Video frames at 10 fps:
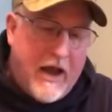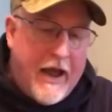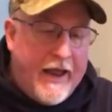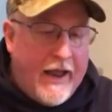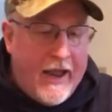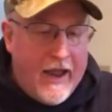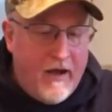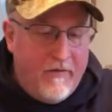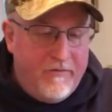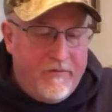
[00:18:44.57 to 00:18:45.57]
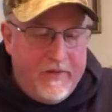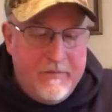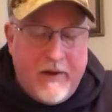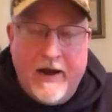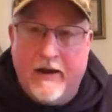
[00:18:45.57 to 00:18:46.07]
I have
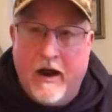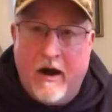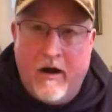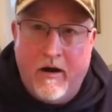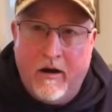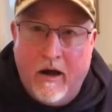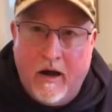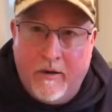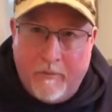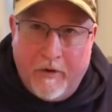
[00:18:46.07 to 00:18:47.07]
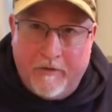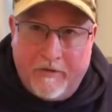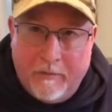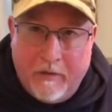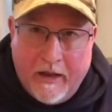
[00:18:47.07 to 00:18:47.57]
the Mylar uh,
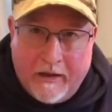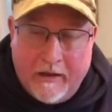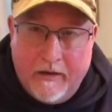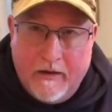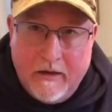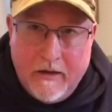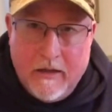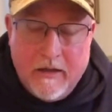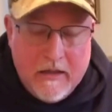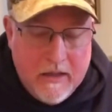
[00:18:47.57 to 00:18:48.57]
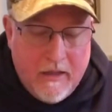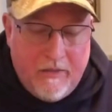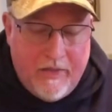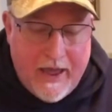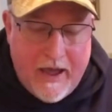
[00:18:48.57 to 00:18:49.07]
emergency blanket.
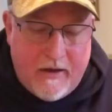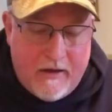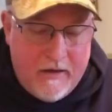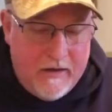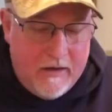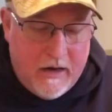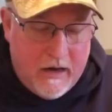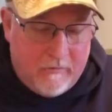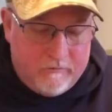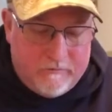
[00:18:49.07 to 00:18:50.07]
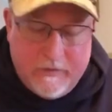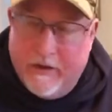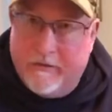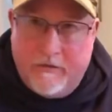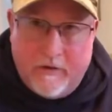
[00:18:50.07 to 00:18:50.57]
That um,
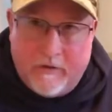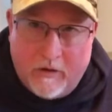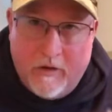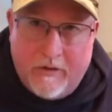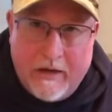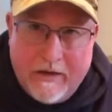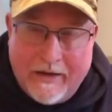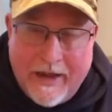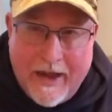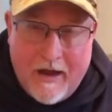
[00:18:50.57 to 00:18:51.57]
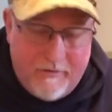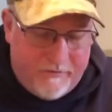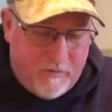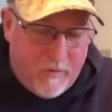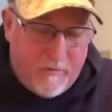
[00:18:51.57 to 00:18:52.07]
is just a good thing to
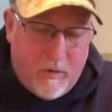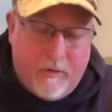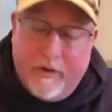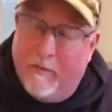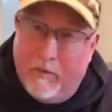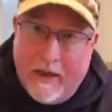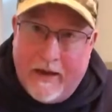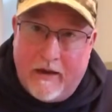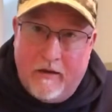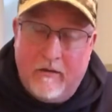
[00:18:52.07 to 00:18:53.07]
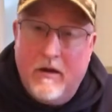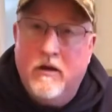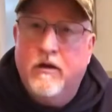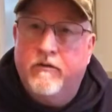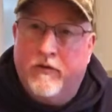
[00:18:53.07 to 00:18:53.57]
have for both a blanket,
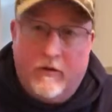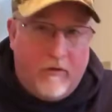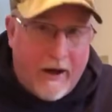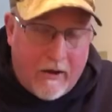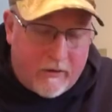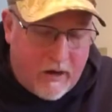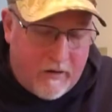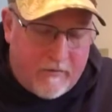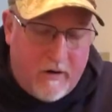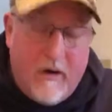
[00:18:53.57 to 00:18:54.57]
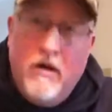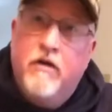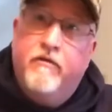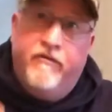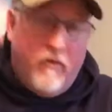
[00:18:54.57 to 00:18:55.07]
for ground cover,
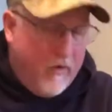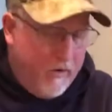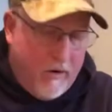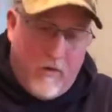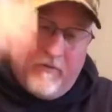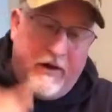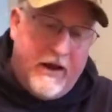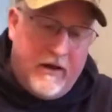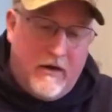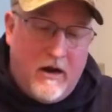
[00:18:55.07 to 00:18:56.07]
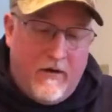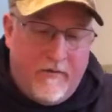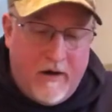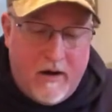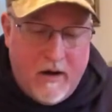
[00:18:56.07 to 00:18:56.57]
for overhead
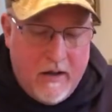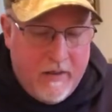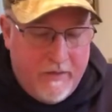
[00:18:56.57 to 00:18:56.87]
cover.